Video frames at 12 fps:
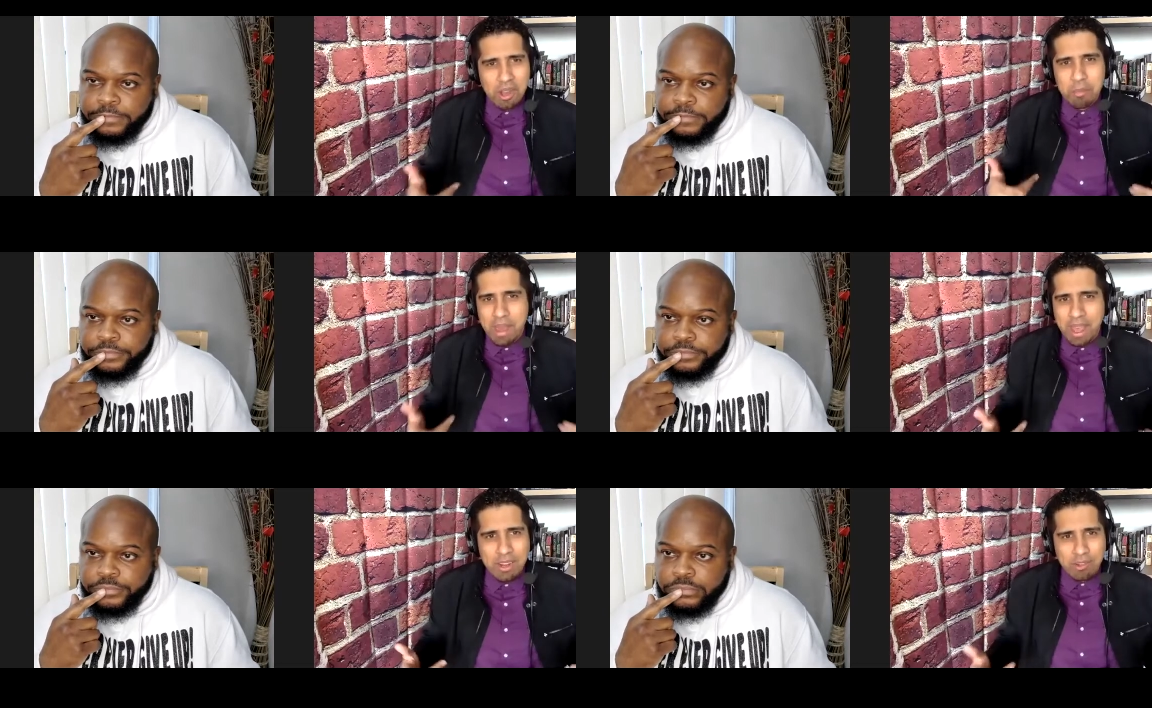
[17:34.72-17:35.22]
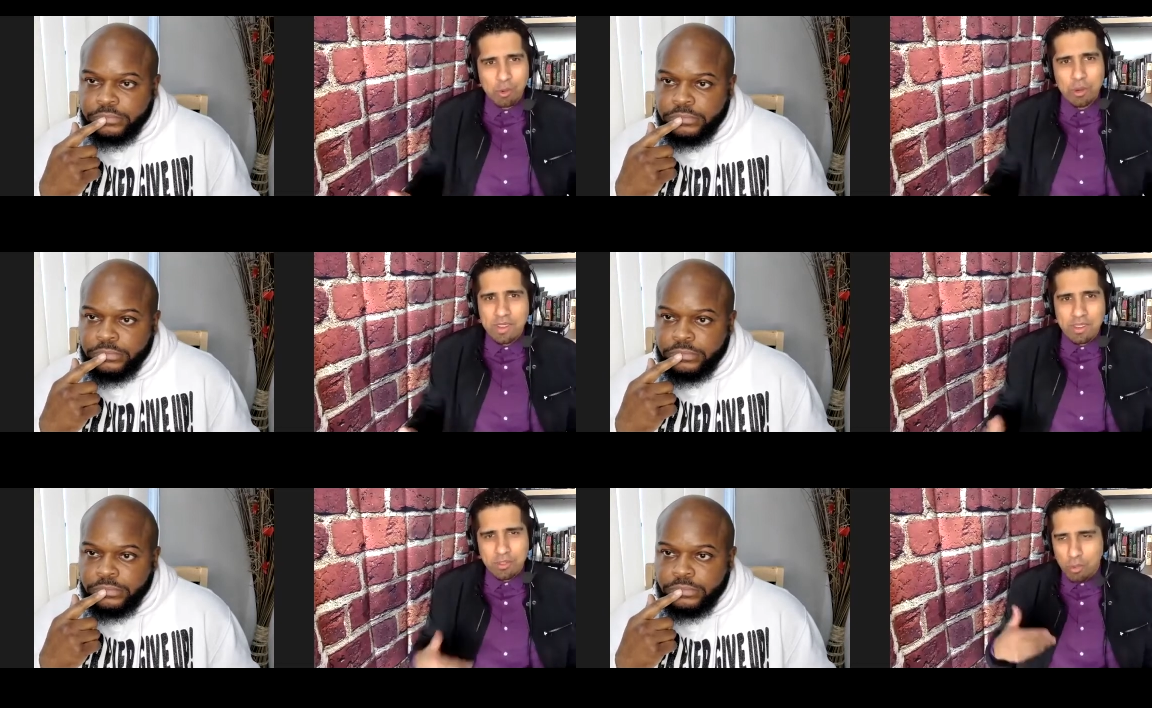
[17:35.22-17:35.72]
Speaker 1: a young man
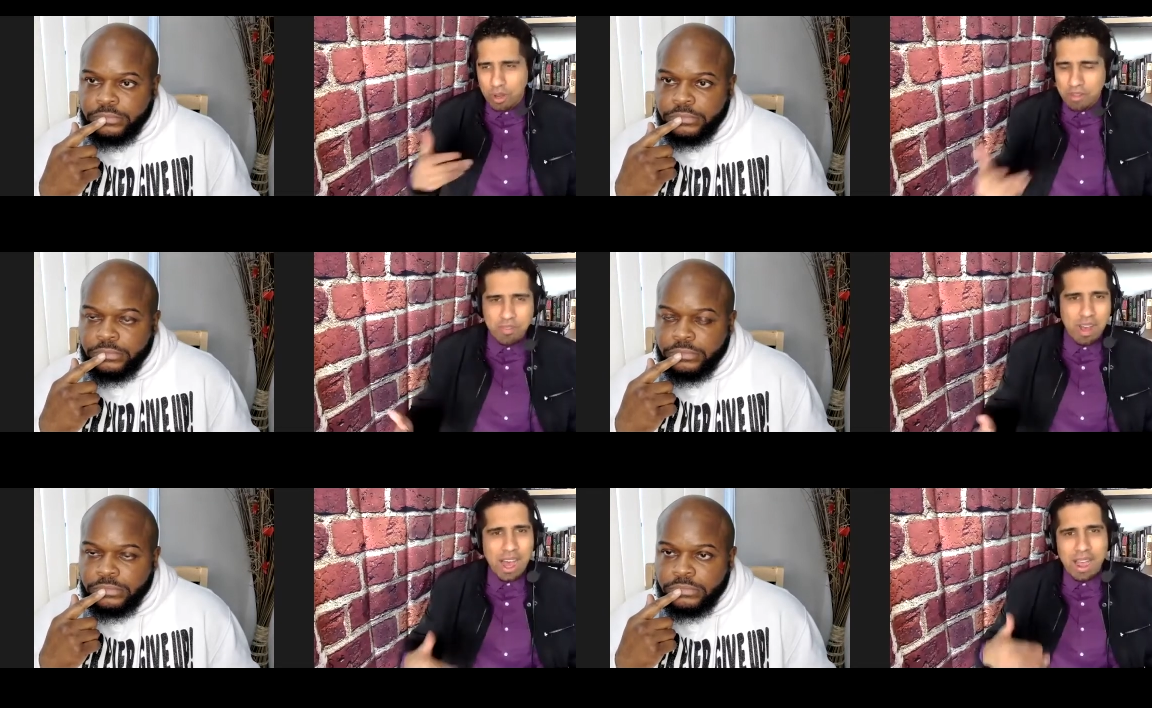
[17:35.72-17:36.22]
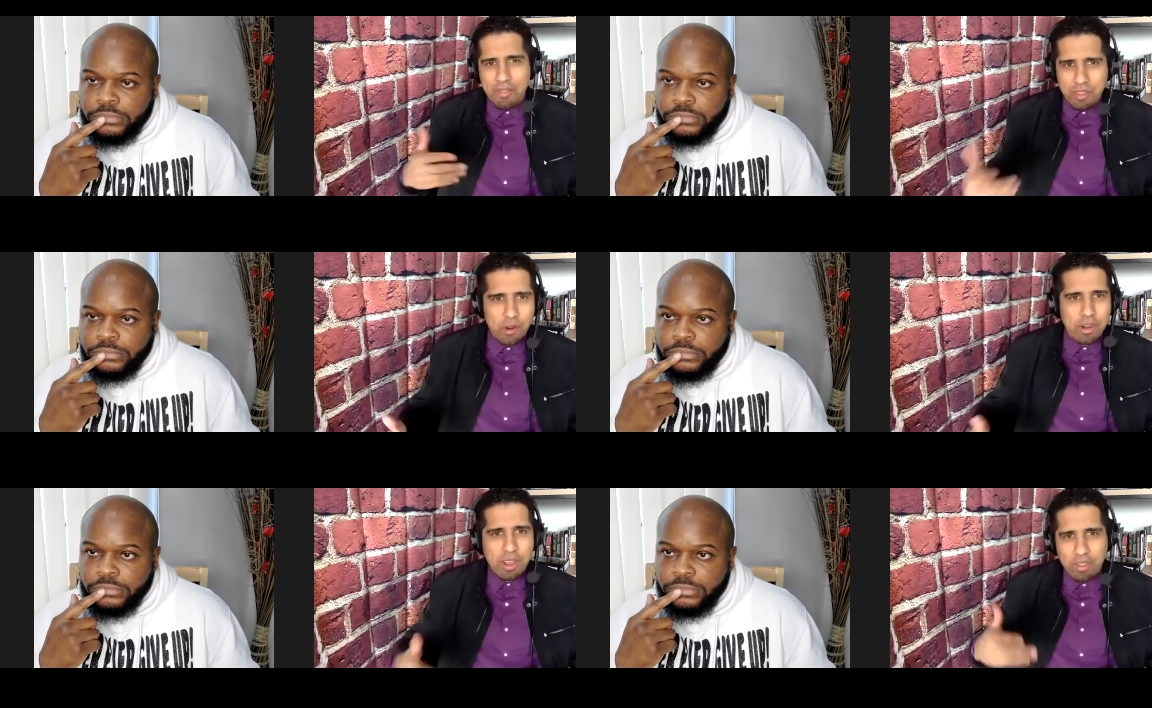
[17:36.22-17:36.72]
doing this
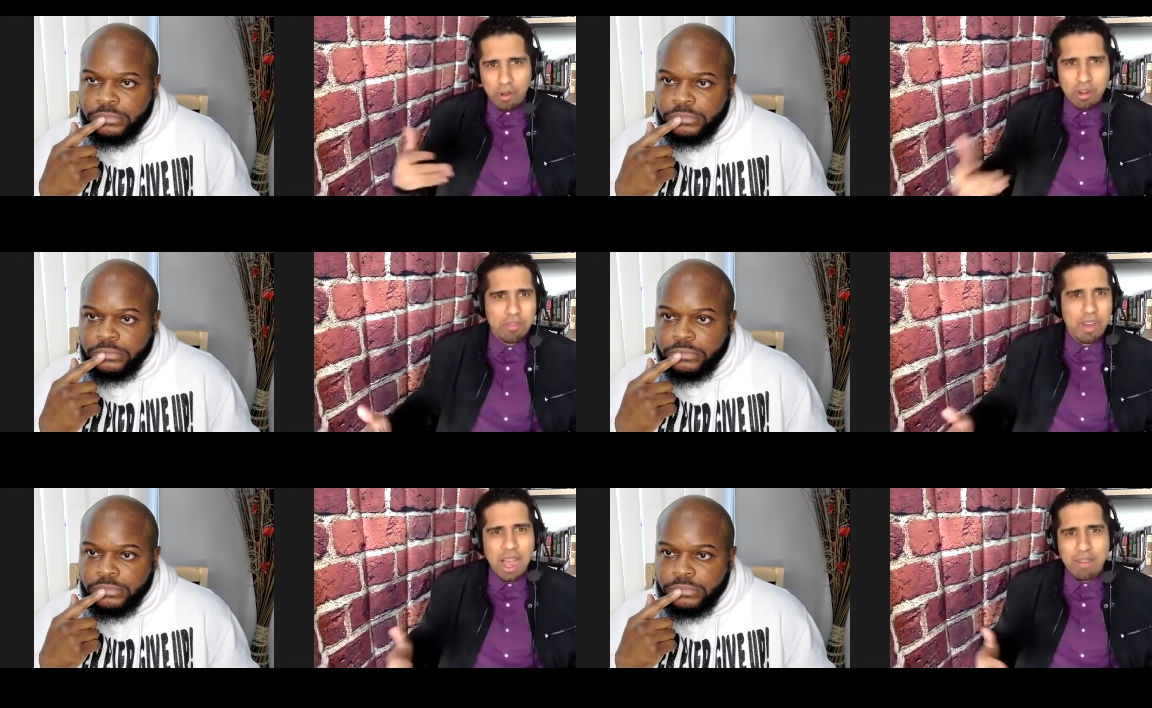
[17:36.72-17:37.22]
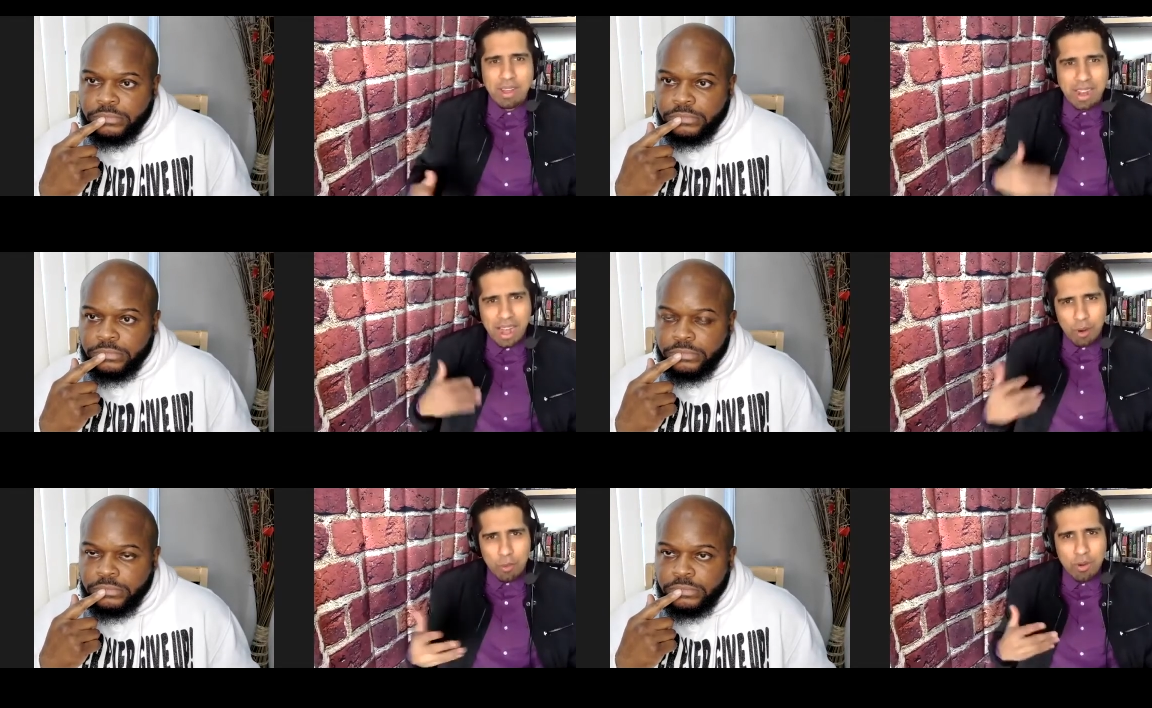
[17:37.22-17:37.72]
25 30 35
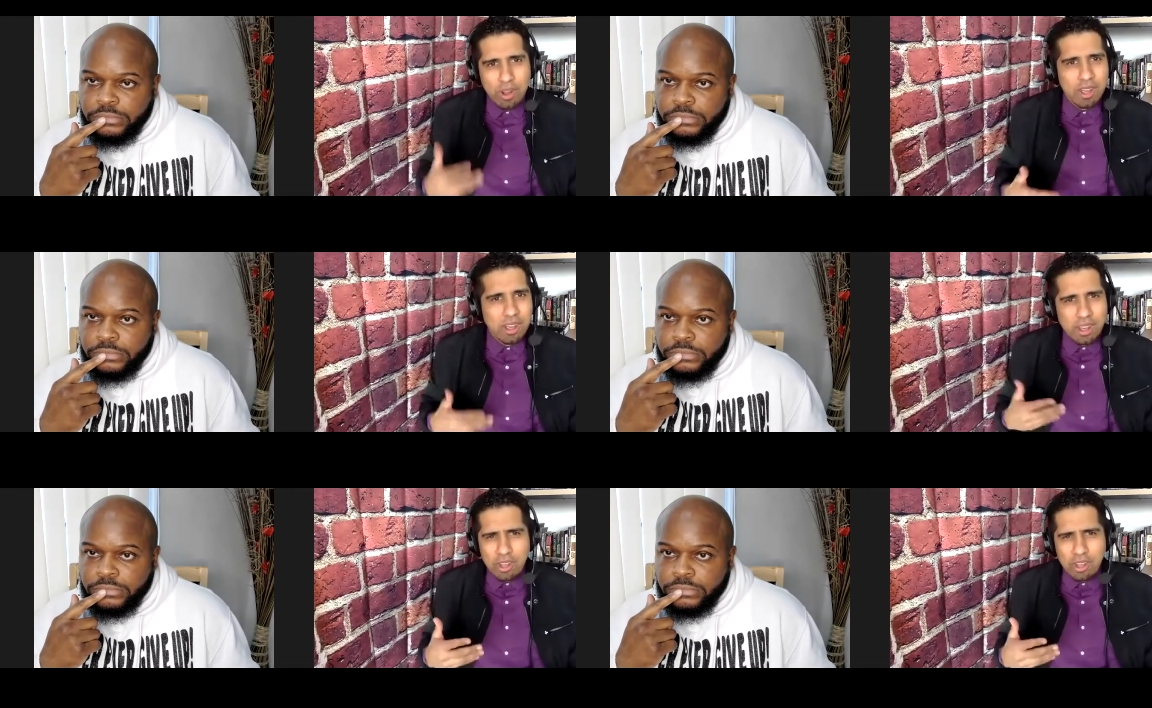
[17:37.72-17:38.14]
like how